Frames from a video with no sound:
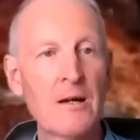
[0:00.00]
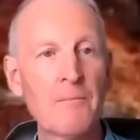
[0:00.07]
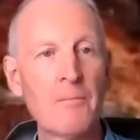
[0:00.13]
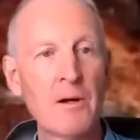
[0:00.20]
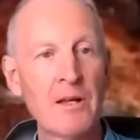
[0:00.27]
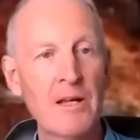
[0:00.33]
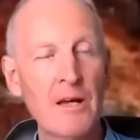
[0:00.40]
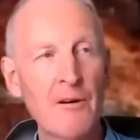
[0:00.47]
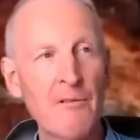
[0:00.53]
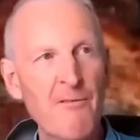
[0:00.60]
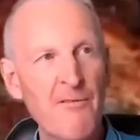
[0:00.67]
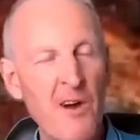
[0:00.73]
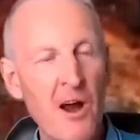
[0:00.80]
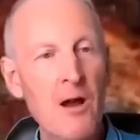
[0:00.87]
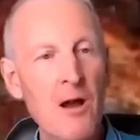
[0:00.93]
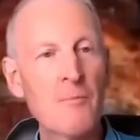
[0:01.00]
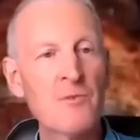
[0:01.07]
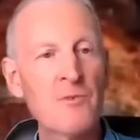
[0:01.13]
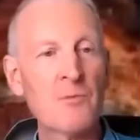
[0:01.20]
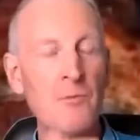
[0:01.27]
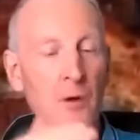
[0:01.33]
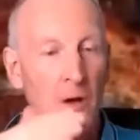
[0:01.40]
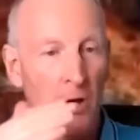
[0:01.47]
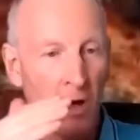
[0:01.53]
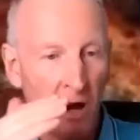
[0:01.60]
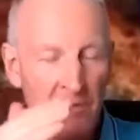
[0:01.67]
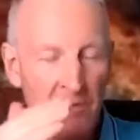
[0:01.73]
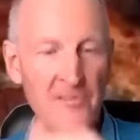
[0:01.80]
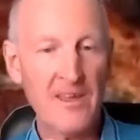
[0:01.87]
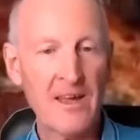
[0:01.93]
but it affirms
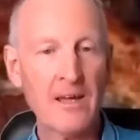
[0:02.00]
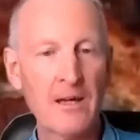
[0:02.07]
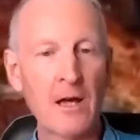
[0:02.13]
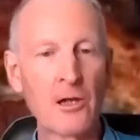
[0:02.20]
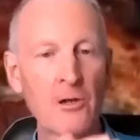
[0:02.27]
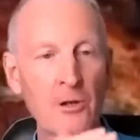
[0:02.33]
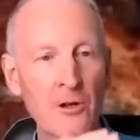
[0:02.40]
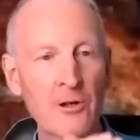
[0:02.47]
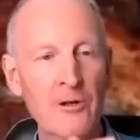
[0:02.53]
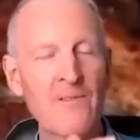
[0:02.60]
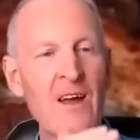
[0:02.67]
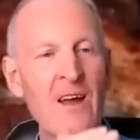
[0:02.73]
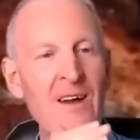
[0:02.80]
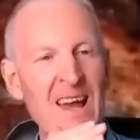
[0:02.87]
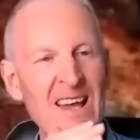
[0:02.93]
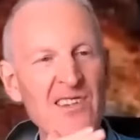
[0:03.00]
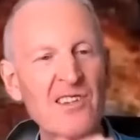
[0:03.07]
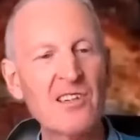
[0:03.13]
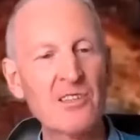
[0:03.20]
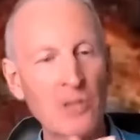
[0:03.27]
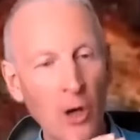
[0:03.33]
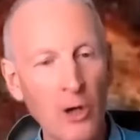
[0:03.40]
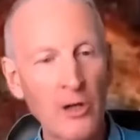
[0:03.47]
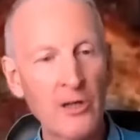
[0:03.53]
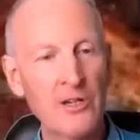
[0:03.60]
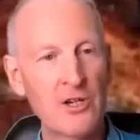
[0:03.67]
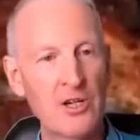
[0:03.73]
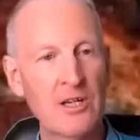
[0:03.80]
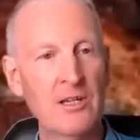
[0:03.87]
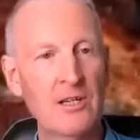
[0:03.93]
I think a lot of their
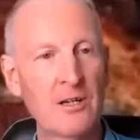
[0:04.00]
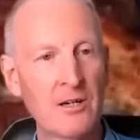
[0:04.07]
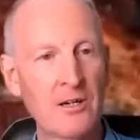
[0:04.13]
eschatology,